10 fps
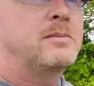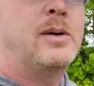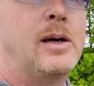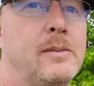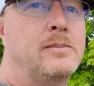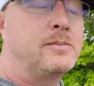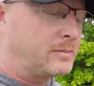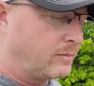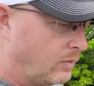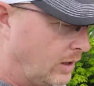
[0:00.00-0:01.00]
But
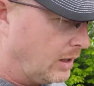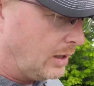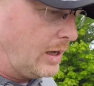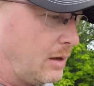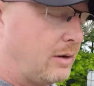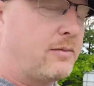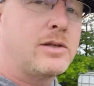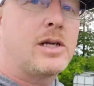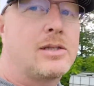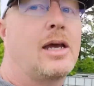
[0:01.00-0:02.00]
anyway, for
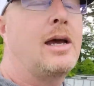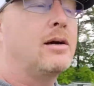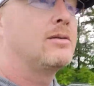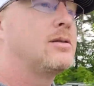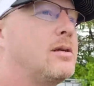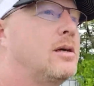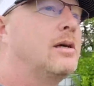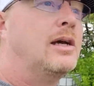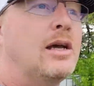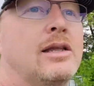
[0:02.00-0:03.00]
six cows,
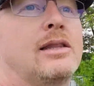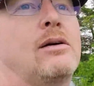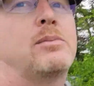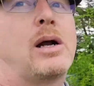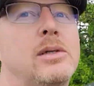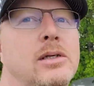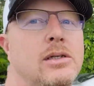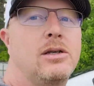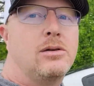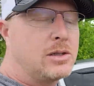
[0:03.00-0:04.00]
that'll
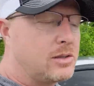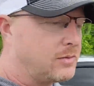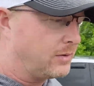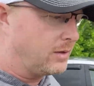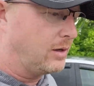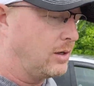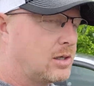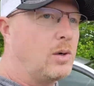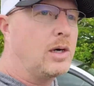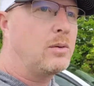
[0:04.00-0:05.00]
probably do us for
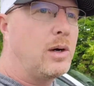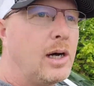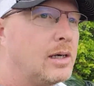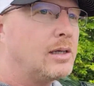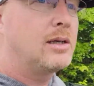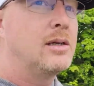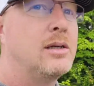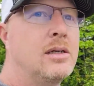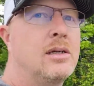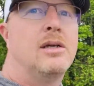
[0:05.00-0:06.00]
quite a while
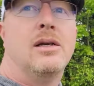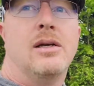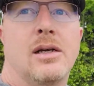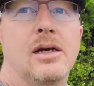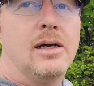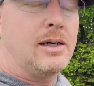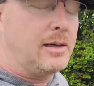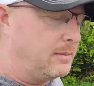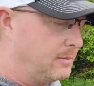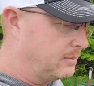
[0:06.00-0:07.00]

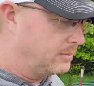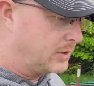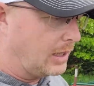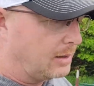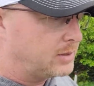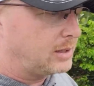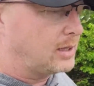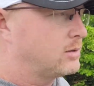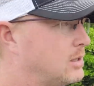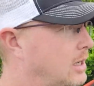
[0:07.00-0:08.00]
um, to get them to the
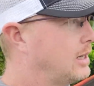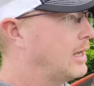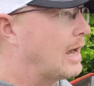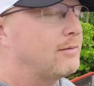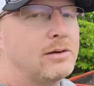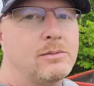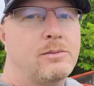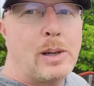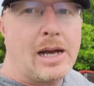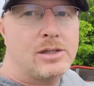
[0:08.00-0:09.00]
other side. I
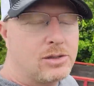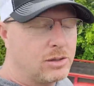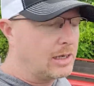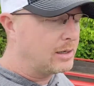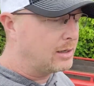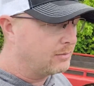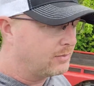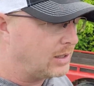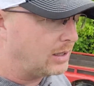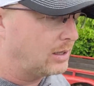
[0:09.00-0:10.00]
haven't pastured any of
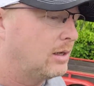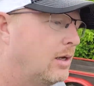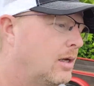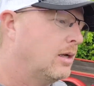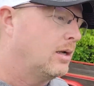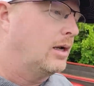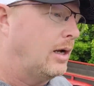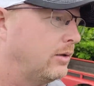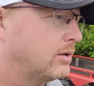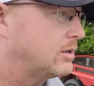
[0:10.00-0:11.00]
the
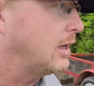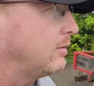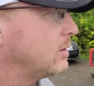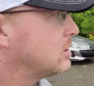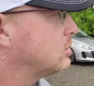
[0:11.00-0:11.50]
other side of this